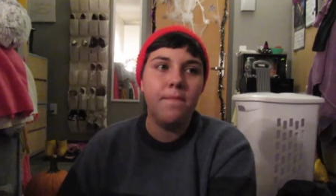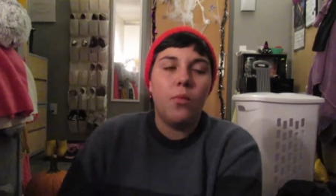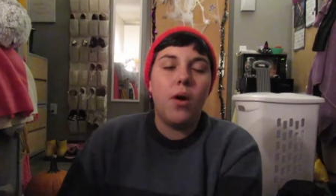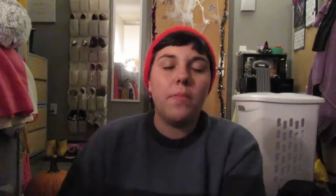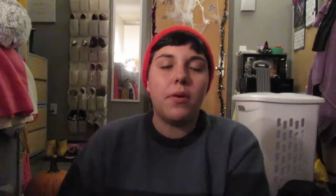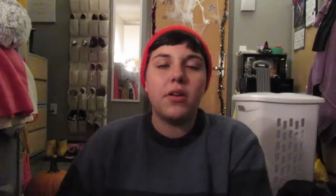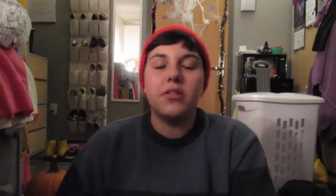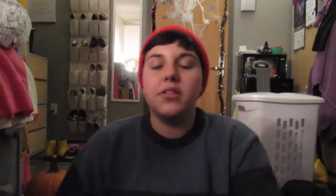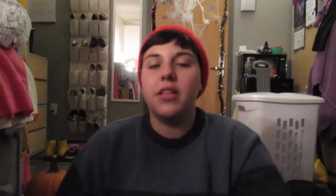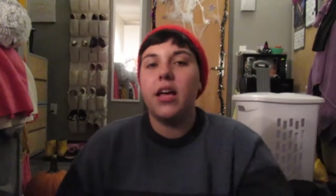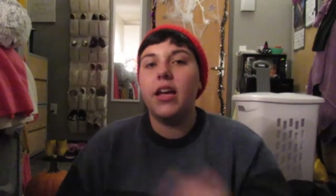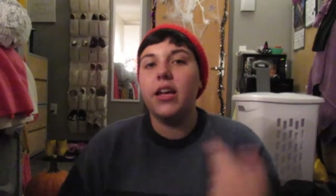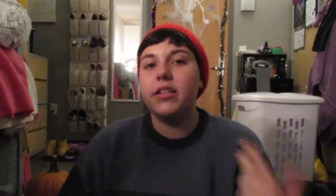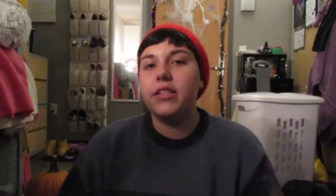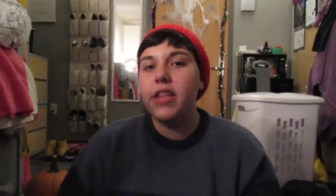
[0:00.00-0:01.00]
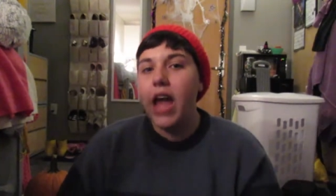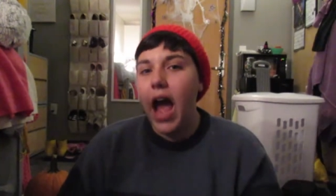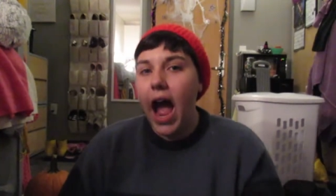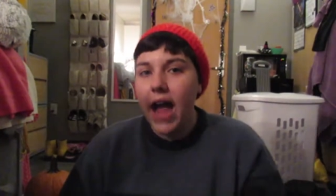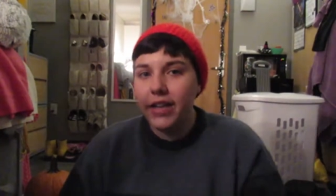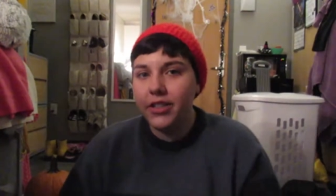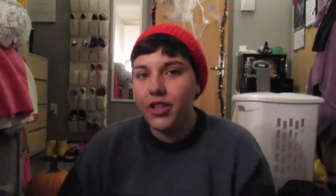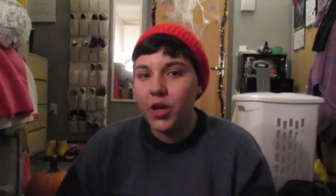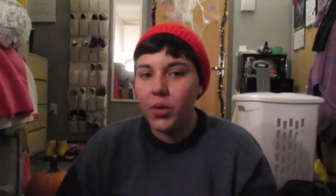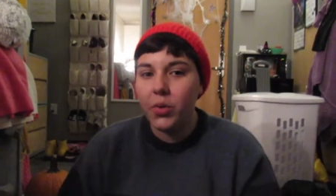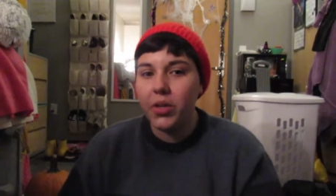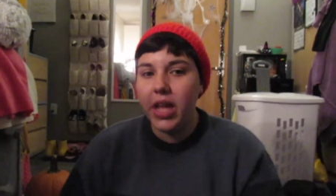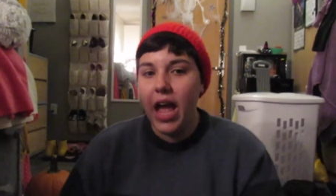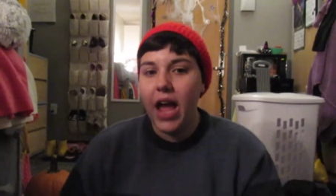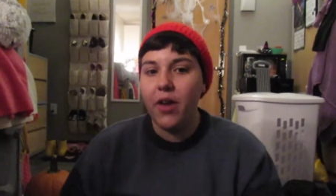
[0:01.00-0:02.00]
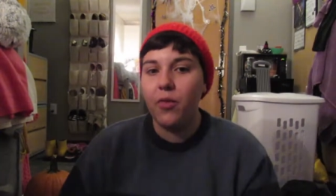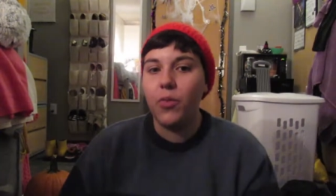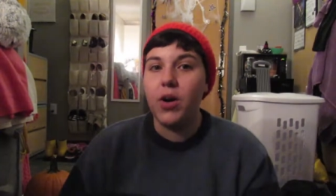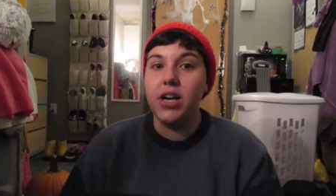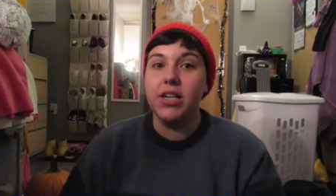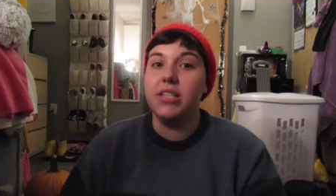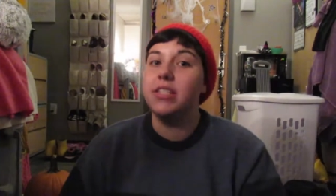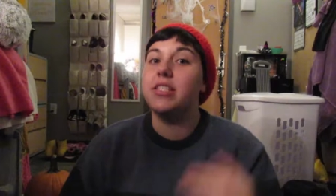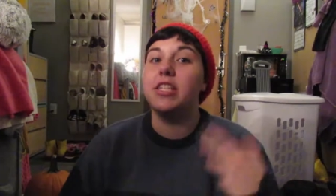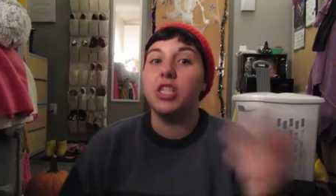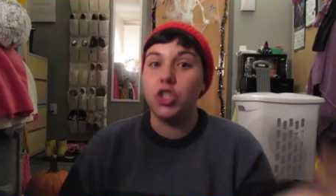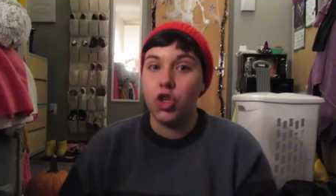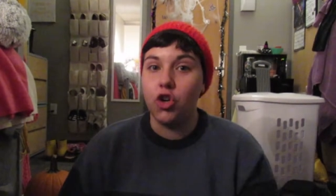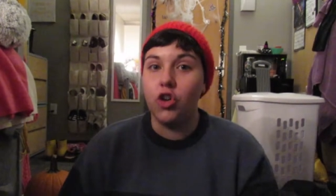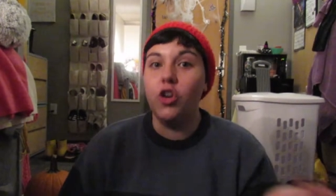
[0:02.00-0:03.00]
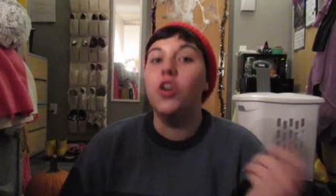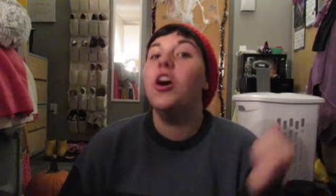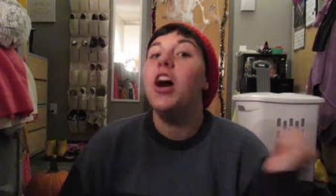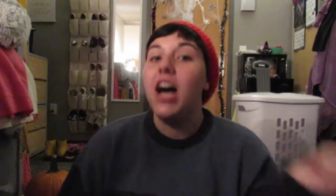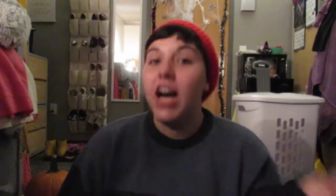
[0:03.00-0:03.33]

One person I hadn't told yet was this girl,